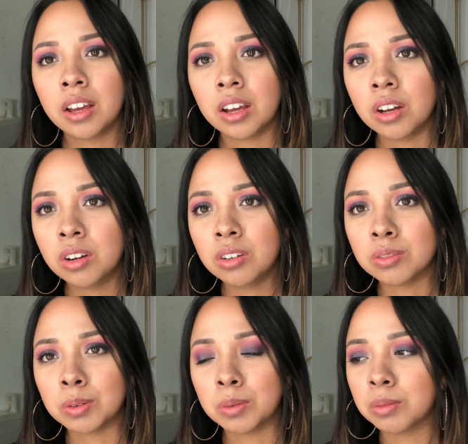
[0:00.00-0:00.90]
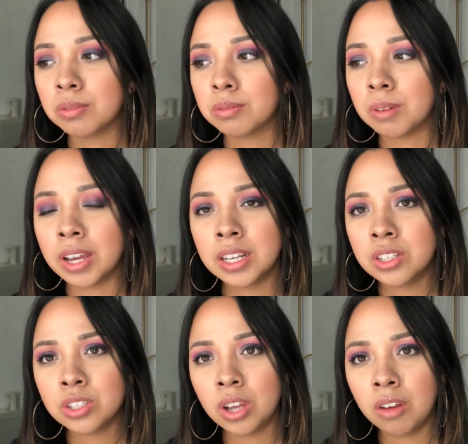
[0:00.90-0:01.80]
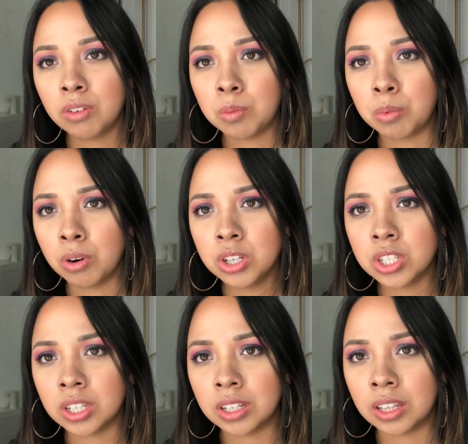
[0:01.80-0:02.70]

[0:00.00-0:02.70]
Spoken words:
oh, well, why didn't you have an abortion?